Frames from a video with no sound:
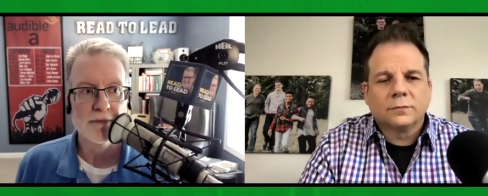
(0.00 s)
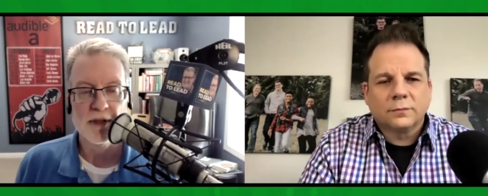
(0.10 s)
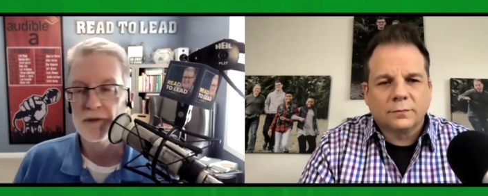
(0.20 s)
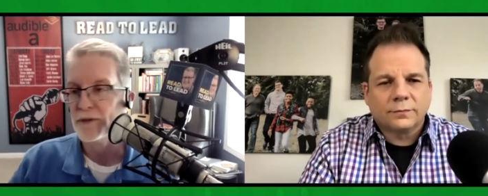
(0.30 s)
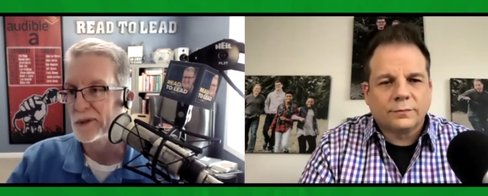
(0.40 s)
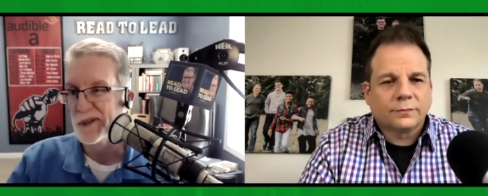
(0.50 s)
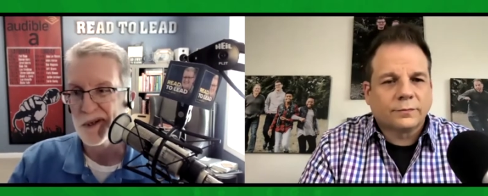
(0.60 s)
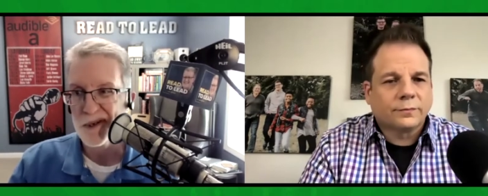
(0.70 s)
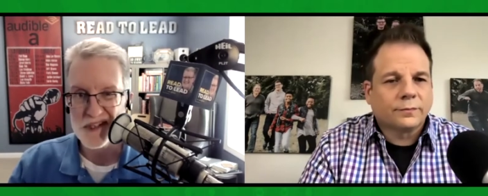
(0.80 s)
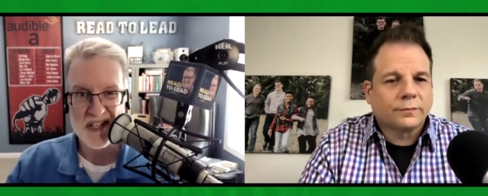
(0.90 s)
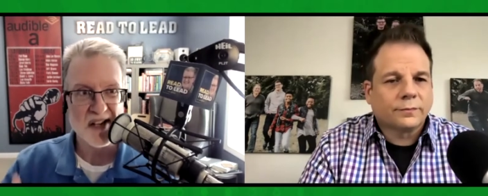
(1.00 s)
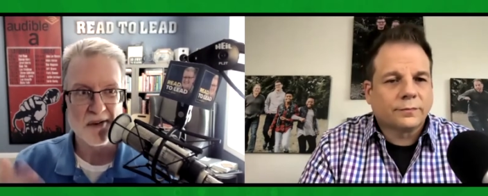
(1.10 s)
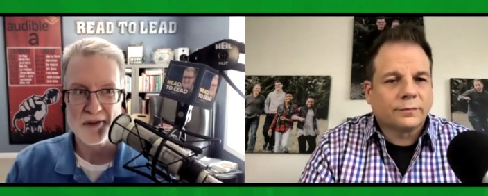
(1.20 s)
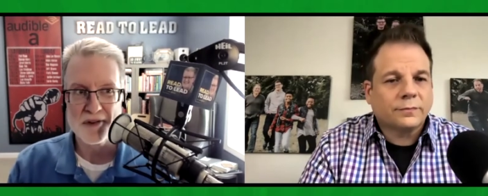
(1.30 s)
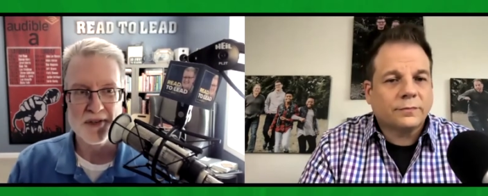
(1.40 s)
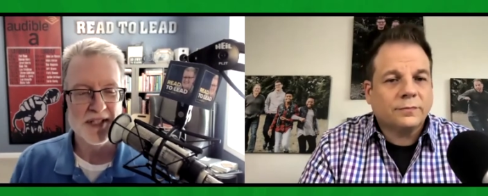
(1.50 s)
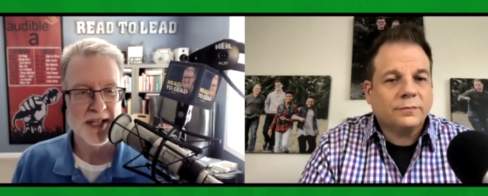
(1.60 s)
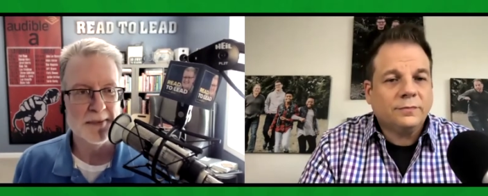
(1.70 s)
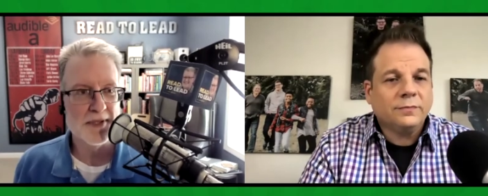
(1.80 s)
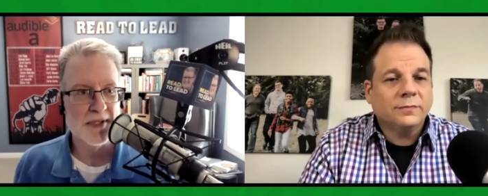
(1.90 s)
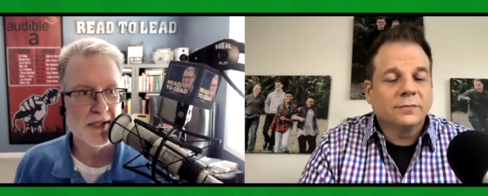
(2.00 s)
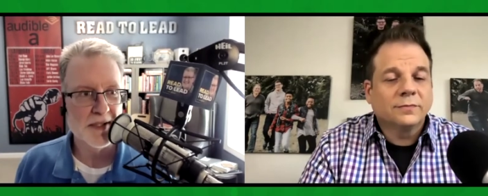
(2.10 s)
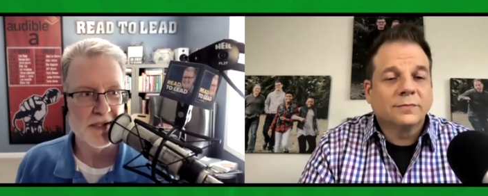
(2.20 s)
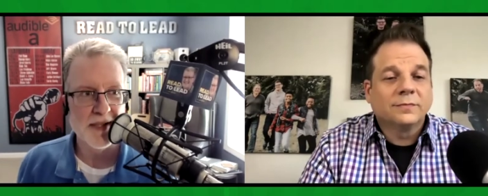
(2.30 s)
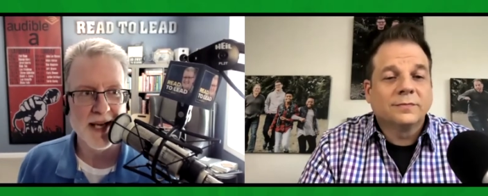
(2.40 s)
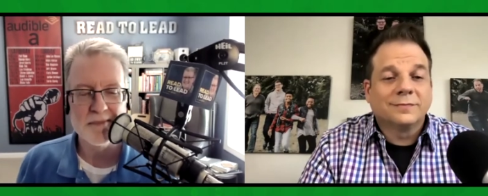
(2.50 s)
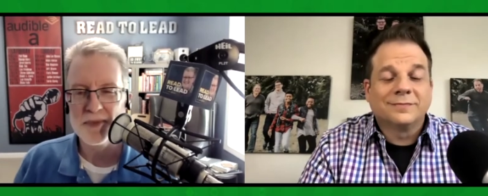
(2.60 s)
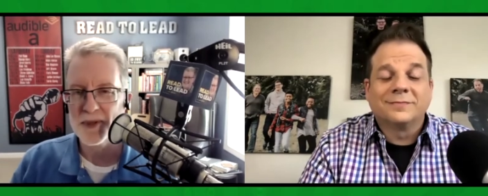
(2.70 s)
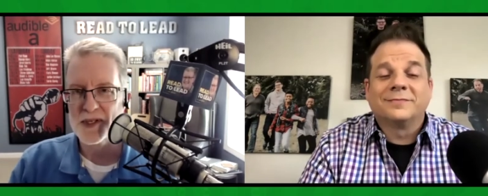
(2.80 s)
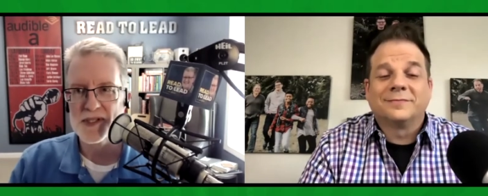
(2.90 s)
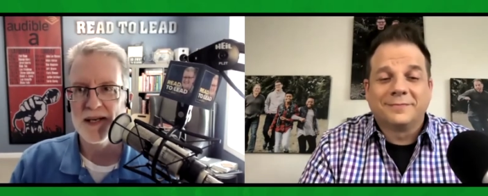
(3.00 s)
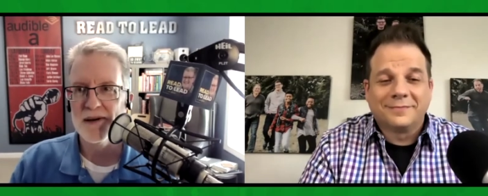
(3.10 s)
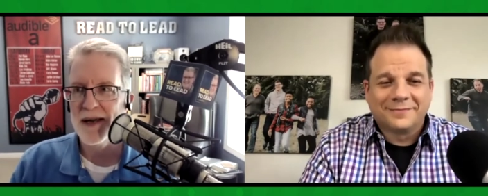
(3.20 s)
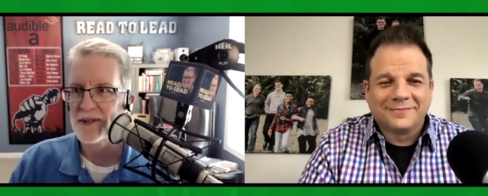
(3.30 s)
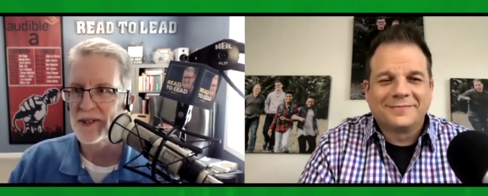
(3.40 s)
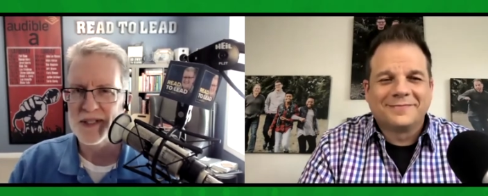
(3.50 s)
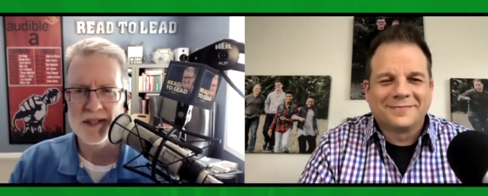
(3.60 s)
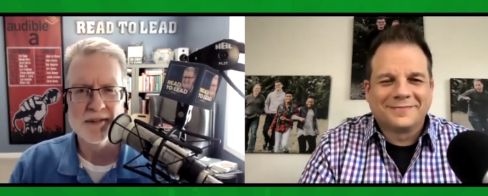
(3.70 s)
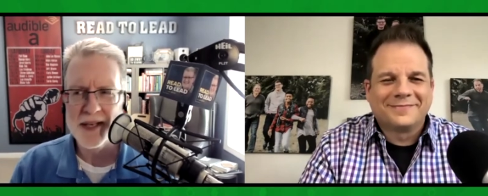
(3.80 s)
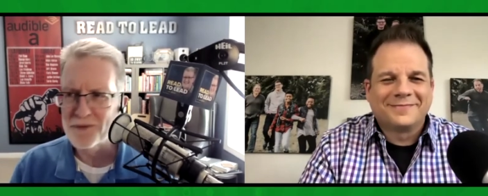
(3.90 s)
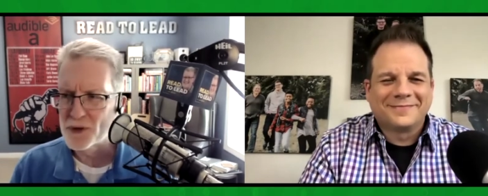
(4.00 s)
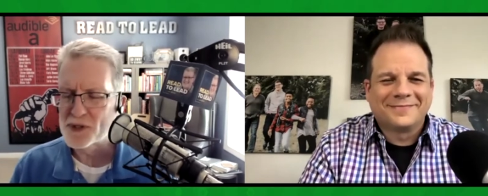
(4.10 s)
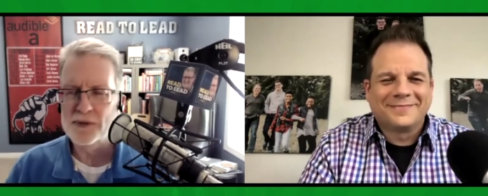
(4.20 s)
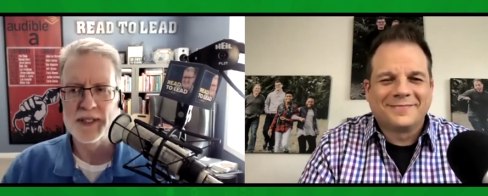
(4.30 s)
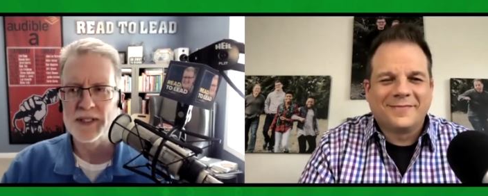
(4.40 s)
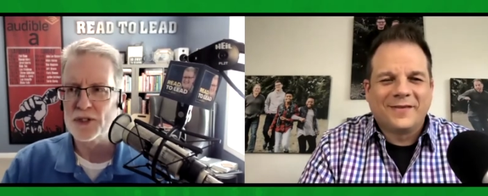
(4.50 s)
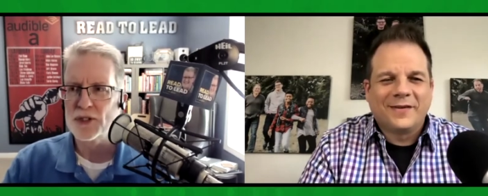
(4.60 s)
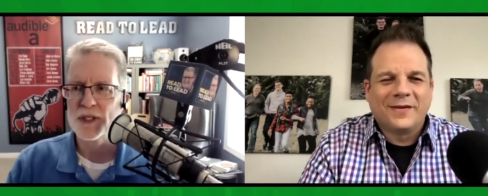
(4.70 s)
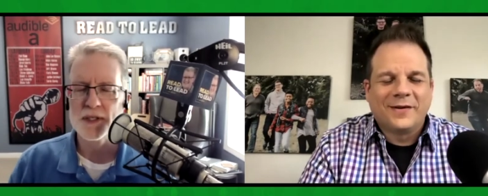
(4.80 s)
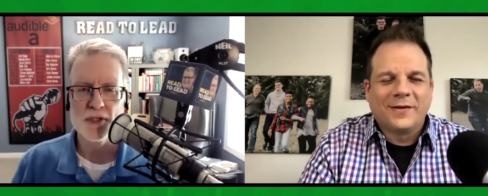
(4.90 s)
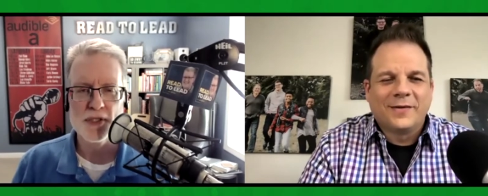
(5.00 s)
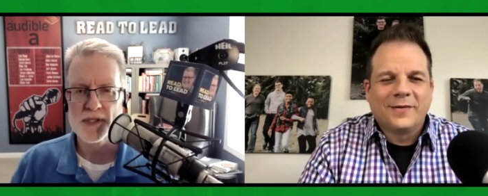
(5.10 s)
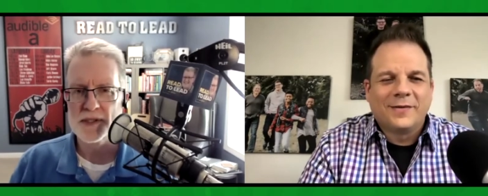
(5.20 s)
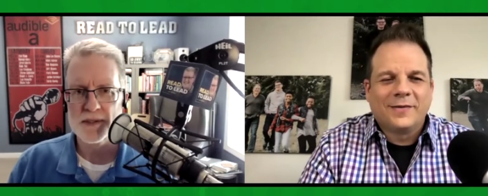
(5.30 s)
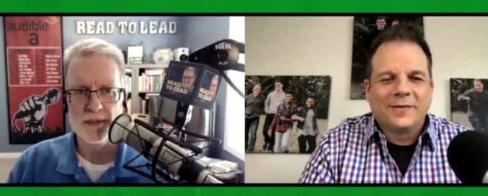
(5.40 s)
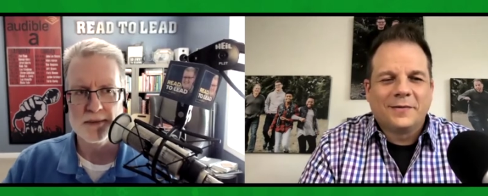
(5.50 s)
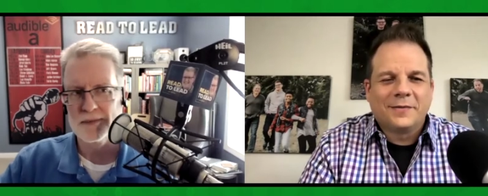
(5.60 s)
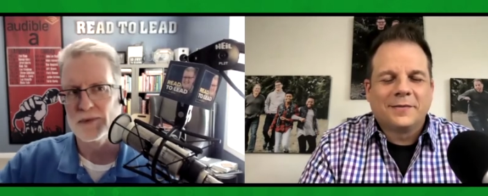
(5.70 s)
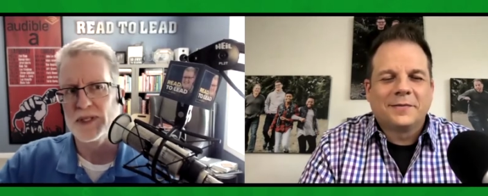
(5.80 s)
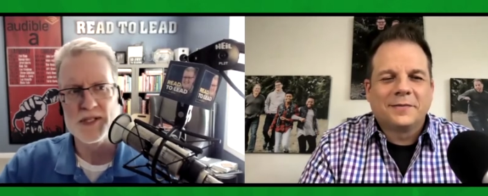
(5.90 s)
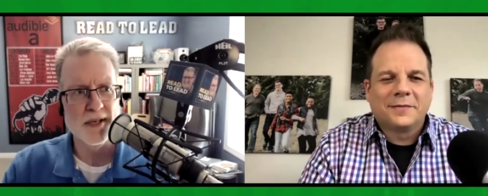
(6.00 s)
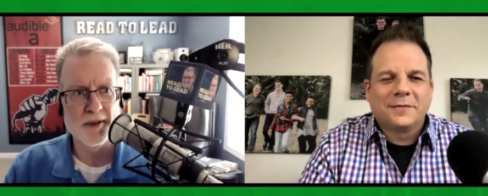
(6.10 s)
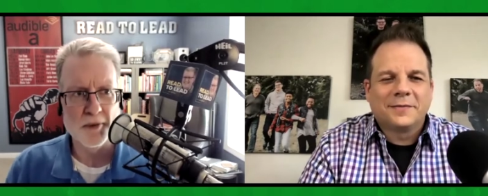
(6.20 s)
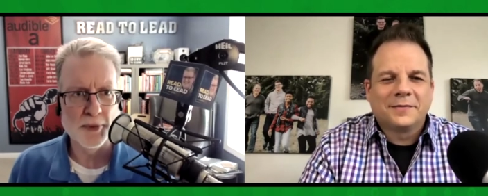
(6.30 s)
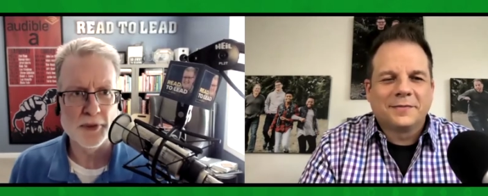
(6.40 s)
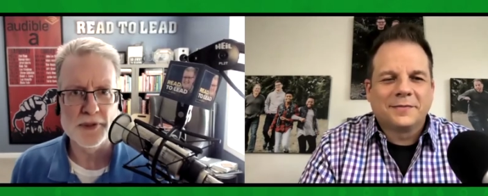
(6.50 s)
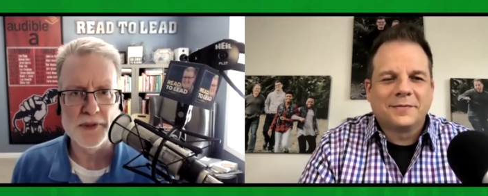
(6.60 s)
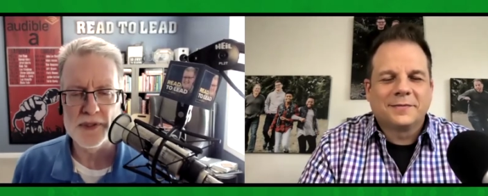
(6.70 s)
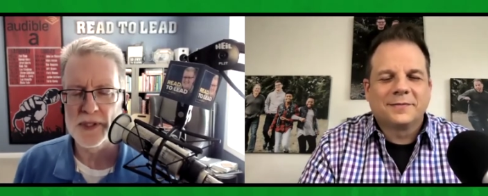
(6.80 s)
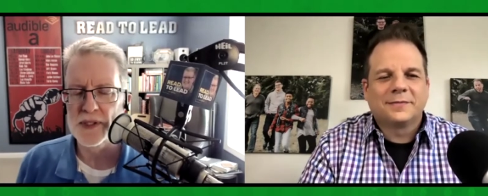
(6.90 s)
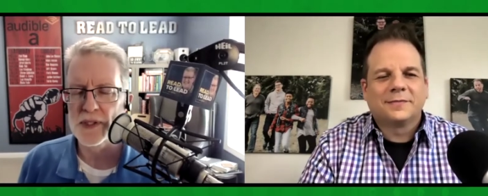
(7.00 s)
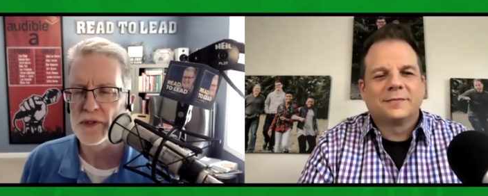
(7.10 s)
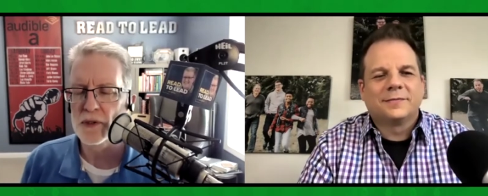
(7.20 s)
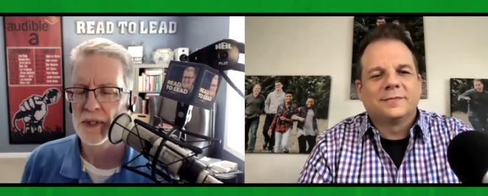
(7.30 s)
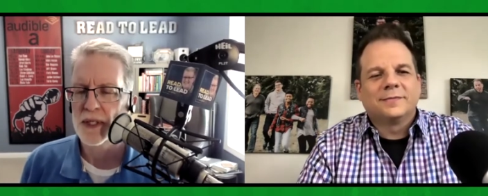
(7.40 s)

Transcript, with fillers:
Speaker 1: interviewed her a second or third time since. That book mm-hmm. is now out in a 10th anniversary edition, and she's released another book or two since then. So,